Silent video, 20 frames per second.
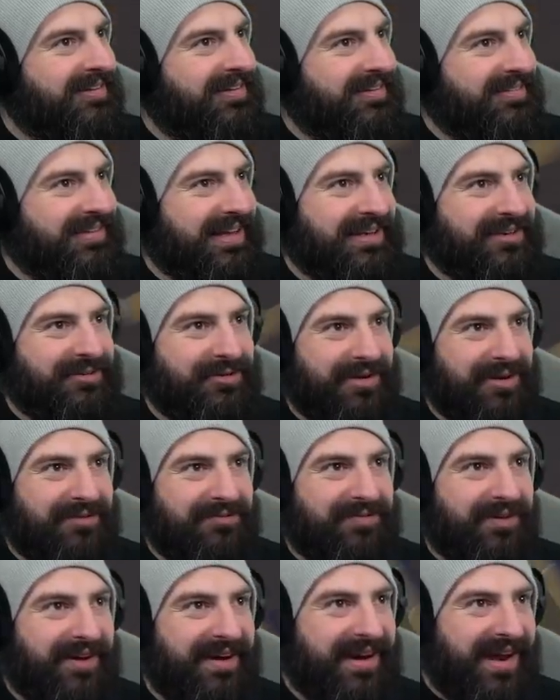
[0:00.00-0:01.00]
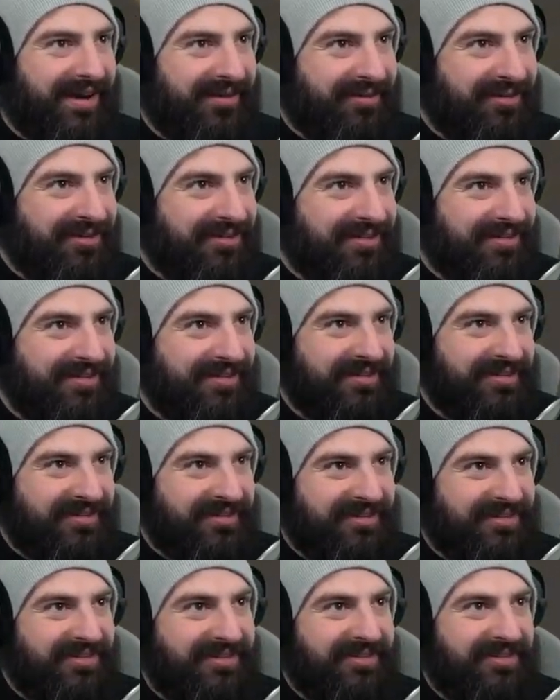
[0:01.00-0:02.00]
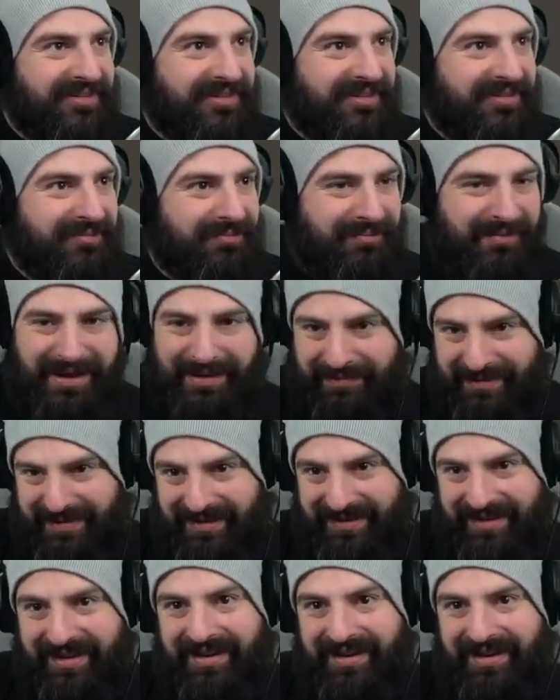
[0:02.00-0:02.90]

Is that tree on fire now? Maybe.